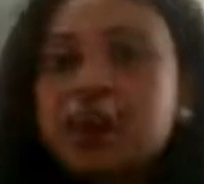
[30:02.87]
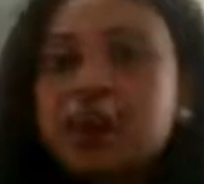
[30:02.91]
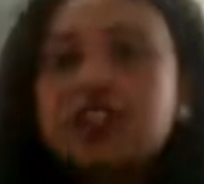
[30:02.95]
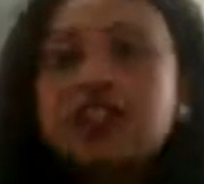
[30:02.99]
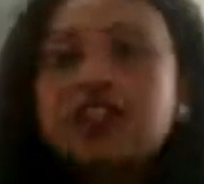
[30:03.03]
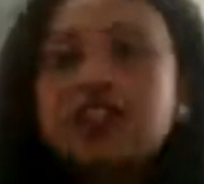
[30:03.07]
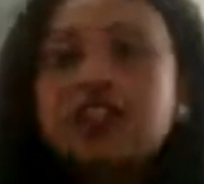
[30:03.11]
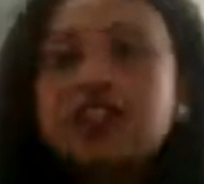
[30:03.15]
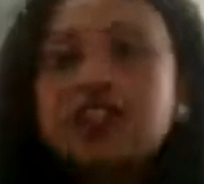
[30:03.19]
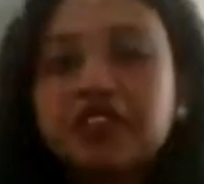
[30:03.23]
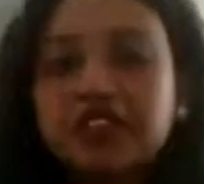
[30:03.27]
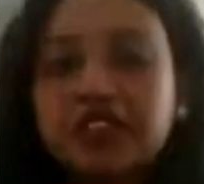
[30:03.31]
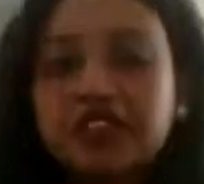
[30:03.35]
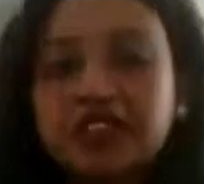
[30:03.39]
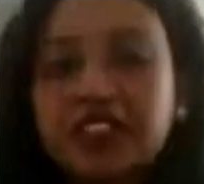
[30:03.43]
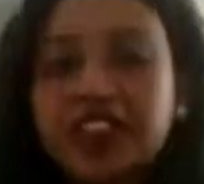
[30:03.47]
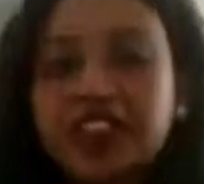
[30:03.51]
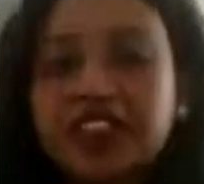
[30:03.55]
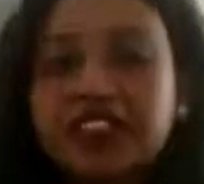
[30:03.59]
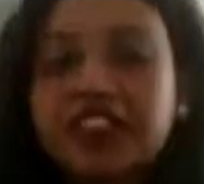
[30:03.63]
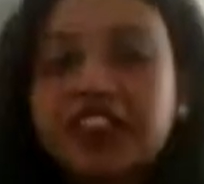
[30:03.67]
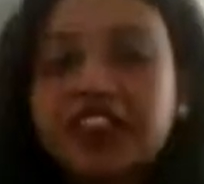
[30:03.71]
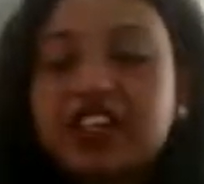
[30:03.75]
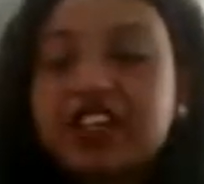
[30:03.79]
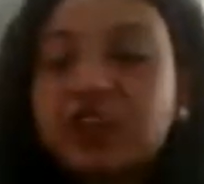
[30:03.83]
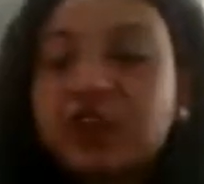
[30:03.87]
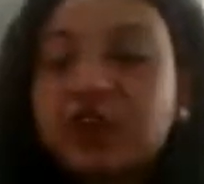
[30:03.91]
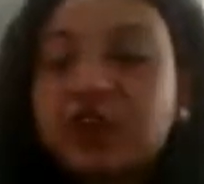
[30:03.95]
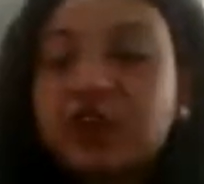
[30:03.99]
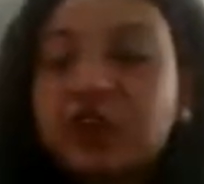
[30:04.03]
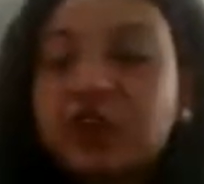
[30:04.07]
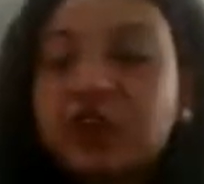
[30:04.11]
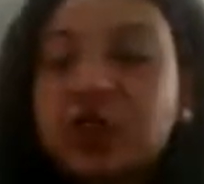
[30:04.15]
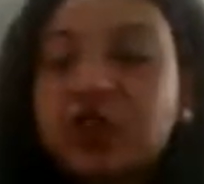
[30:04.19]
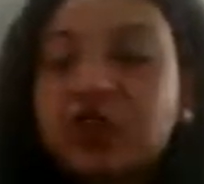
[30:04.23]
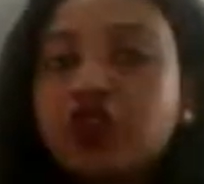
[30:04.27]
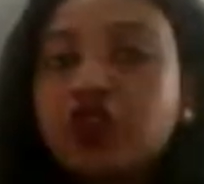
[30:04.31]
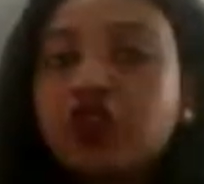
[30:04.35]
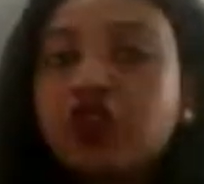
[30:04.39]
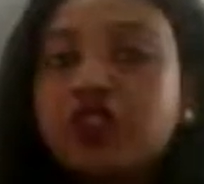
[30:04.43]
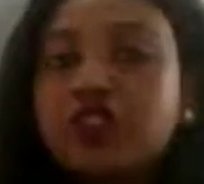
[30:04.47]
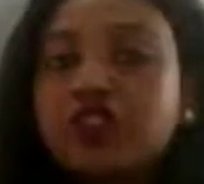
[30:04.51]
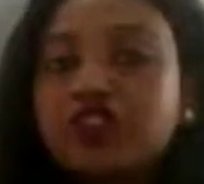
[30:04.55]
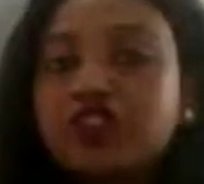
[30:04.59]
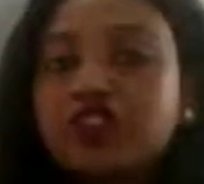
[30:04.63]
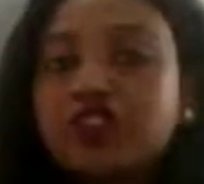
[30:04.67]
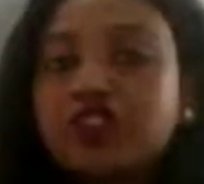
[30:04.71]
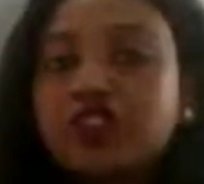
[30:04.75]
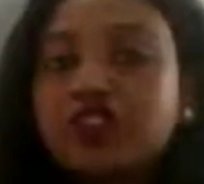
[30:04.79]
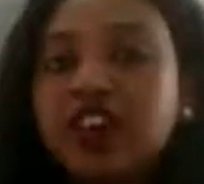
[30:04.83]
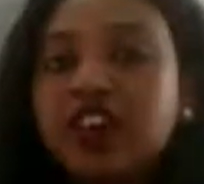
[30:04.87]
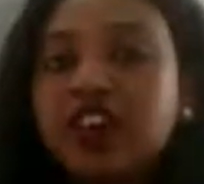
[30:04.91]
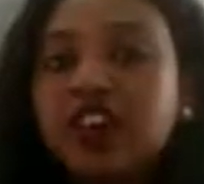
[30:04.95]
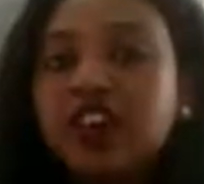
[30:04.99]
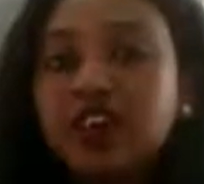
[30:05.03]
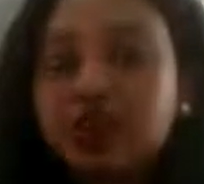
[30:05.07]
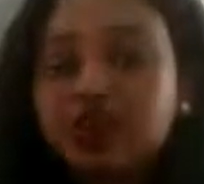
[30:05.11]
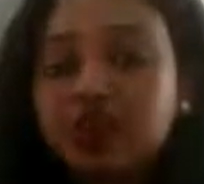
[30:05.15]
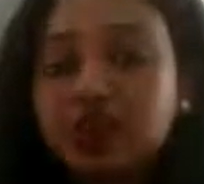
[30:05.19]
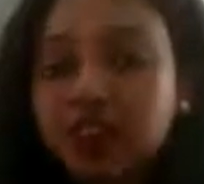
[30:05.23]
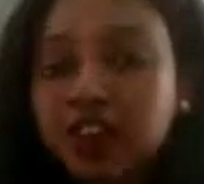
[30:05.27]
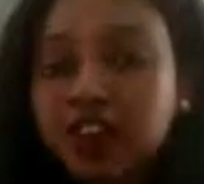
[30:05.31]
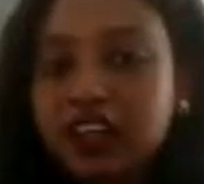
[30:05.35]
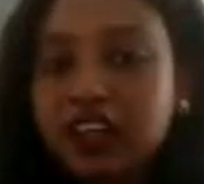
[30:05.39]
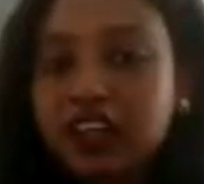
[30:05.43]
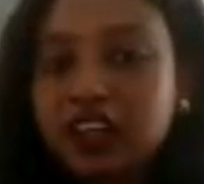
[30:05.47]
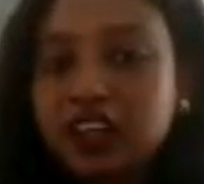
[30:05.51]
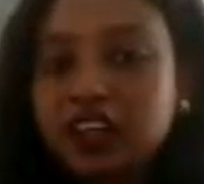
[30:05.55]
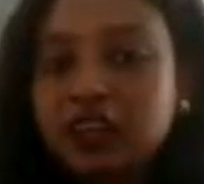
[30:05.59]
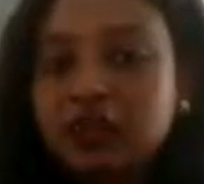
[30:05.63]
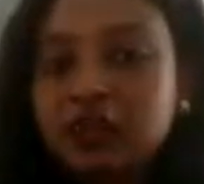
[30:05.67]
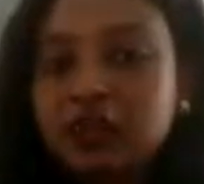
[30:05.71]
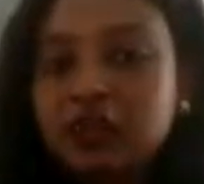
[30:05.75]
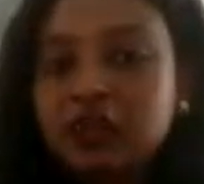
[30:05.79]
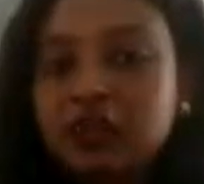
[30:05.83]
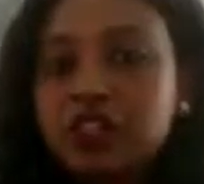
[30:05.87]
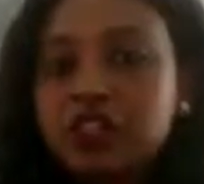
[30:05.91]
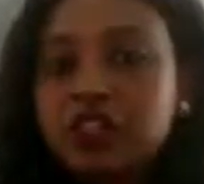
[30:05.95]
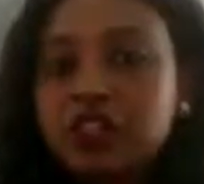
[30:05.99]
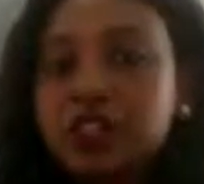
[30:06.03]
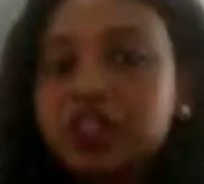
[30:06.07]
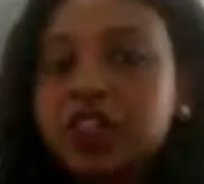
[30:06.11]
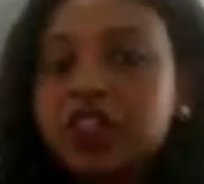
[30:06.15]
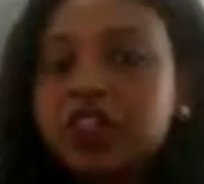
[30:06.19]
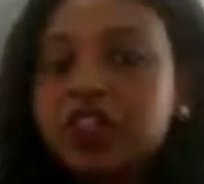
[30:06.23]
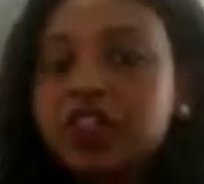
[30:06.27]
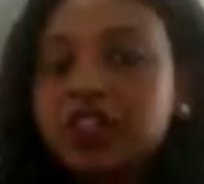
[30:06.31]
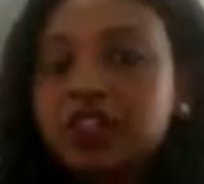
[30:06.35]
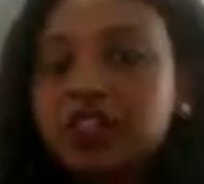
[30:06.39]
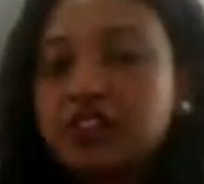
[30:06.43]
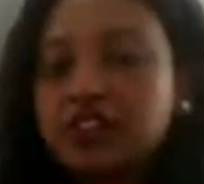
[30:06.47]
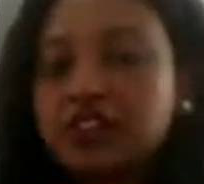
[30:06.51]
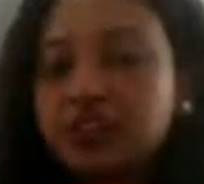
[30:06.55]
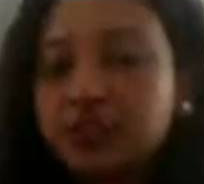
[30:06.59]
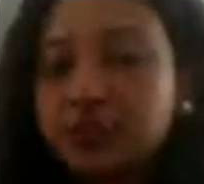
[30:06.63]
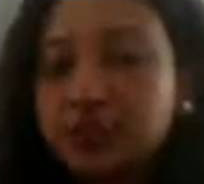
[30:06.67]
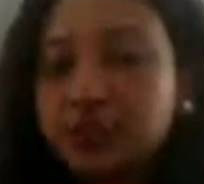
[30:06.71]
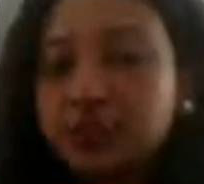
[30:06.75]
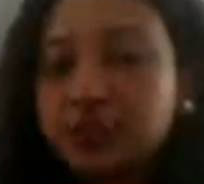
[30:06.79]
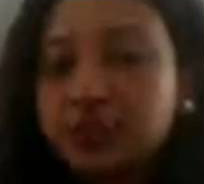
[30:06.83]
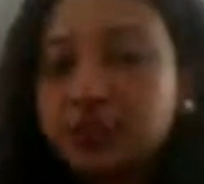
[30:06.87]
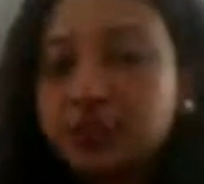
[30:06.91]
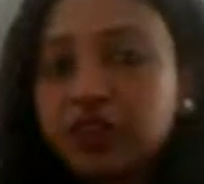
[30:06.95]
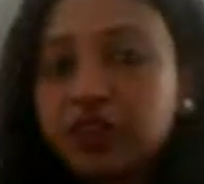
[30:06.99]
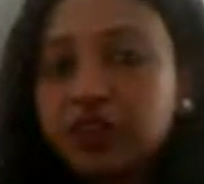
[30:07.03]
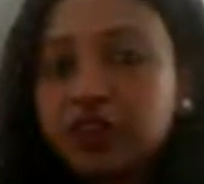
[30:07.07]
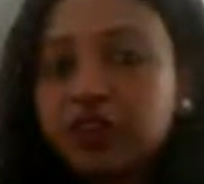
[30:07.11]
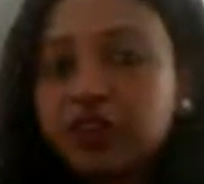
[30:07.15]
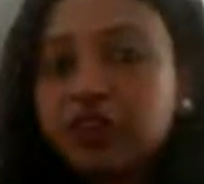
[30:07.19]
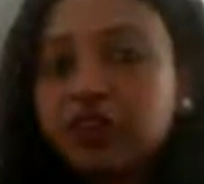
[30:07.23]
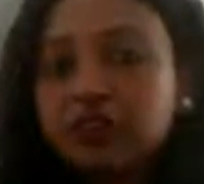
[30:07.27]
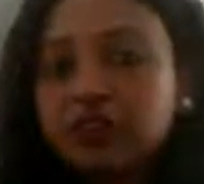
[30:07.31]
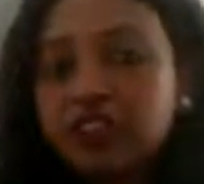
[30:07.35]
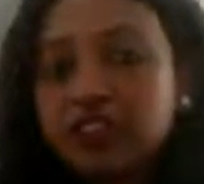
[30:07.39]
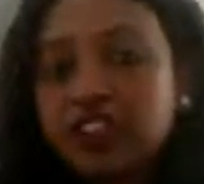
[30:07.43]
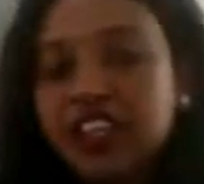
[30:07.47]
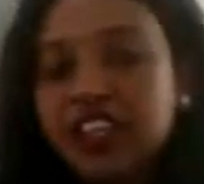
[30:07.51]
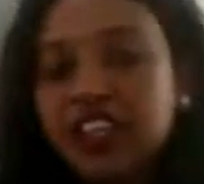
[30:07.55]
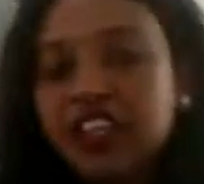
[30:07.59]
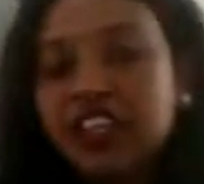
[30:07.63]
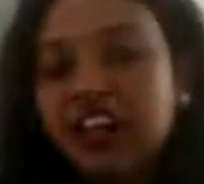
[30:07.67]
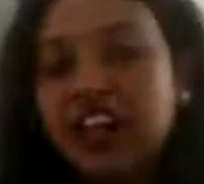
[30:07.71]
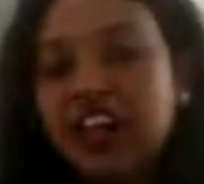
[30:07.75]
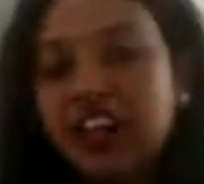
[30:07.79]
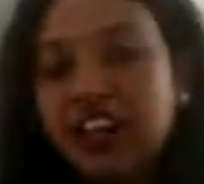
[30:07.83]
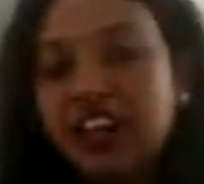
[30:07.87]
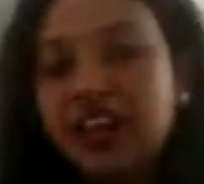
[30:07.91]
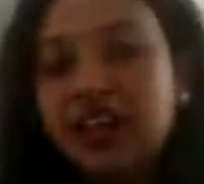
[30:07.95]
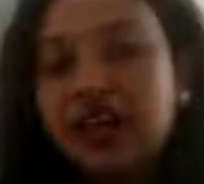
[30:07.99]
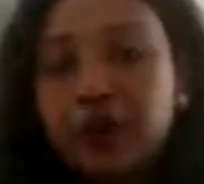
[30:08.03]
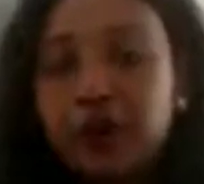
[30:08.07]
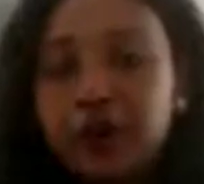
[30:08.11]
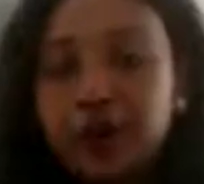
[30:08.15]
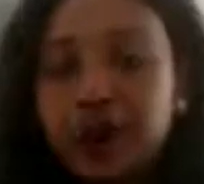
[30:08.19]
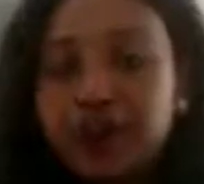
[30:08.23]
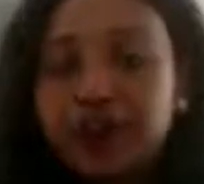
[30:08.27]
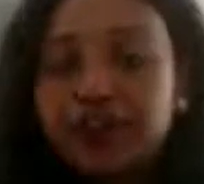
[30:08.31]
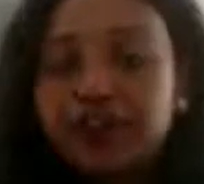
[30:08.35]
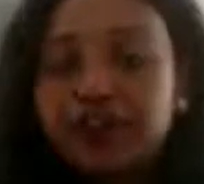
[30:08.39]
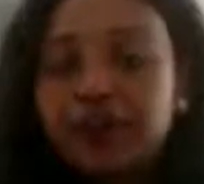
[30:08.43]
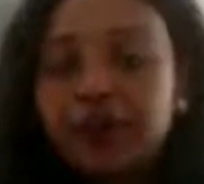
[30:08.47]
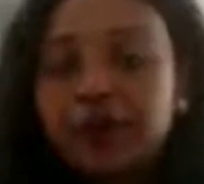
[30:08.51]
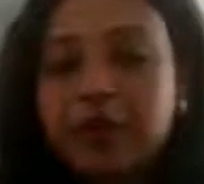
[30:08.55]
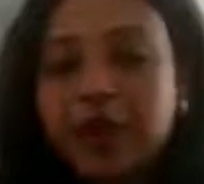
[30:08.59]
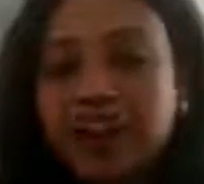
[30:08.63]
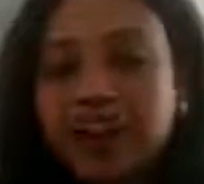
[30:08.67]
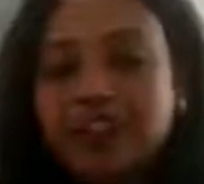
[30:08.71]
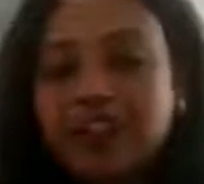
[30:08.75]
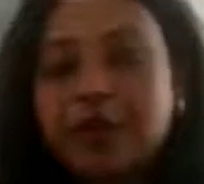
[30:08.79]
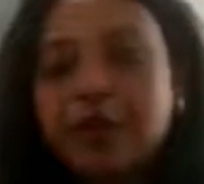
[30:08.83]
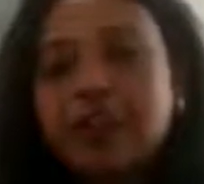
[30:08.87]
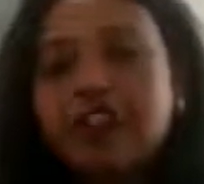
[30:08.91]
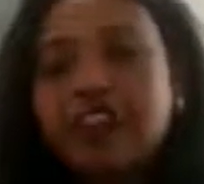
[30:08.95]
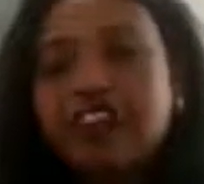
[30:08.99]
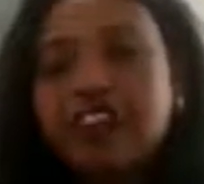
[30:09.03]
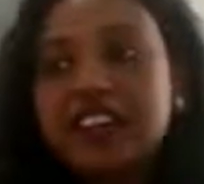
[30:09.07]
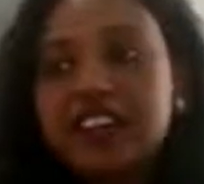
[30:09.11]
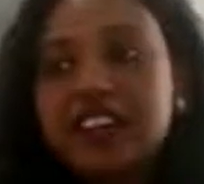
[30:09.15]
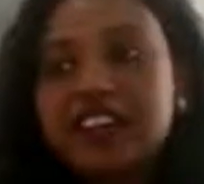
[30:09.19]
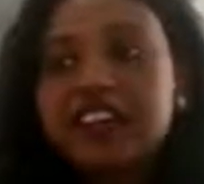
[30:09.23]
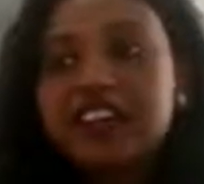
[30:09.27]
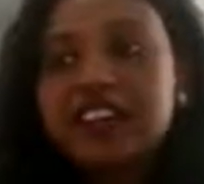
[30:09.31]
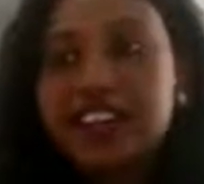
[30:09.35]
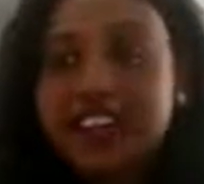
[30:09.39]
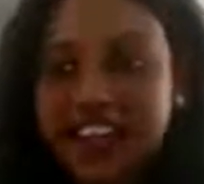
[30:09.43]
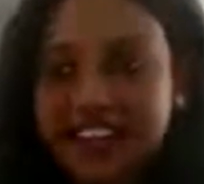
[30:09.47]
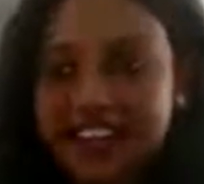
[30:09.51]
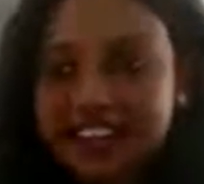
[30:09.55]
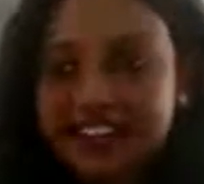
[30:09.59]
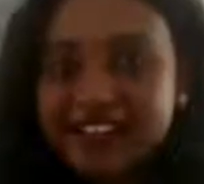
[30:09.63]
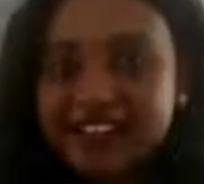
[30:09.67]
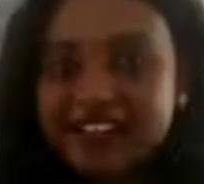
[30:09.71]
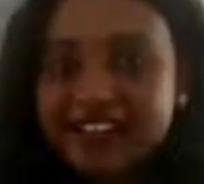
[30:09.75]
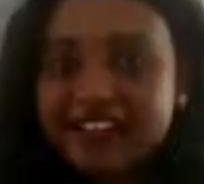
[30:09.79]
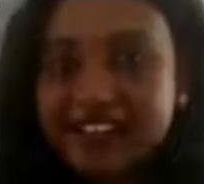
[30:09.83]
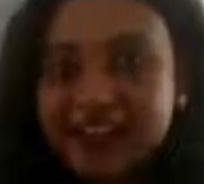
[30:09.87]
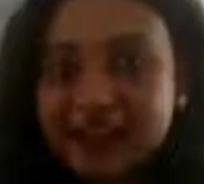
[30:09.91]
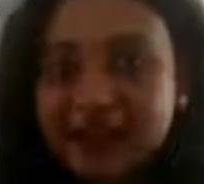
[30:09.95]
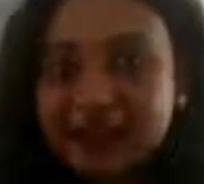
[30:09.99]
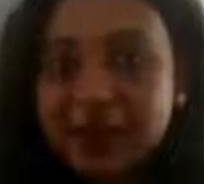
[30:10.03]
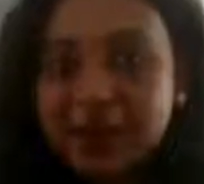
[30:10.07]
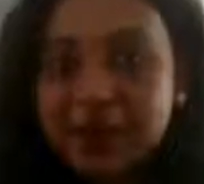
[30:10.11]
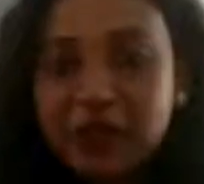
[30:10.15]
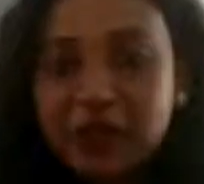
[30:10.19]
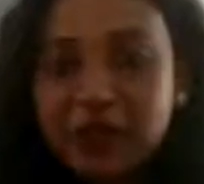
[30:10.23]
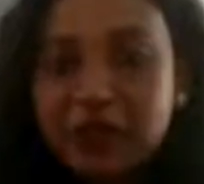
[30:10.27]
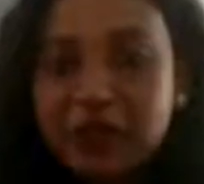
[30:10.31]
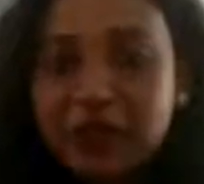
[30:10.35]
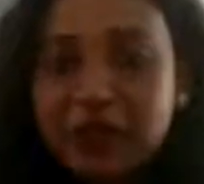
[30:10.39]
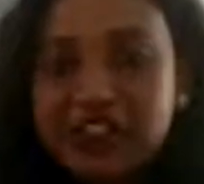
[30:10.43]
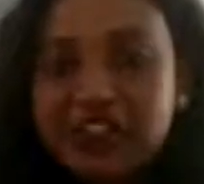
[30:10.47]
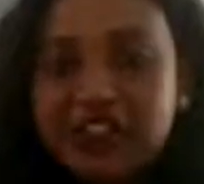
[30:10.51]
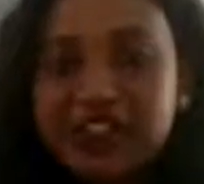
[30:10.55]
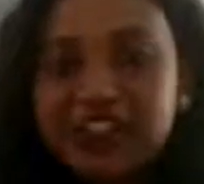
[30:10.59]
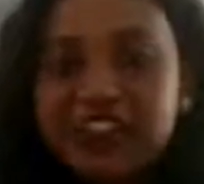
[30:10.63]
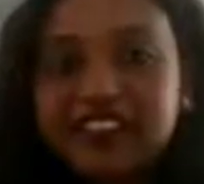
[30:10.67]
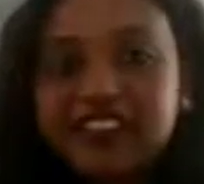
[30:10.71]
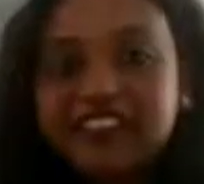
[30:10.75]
piece of advice that you would like to give to our consumers so that they are away from as many legal hassles as possible?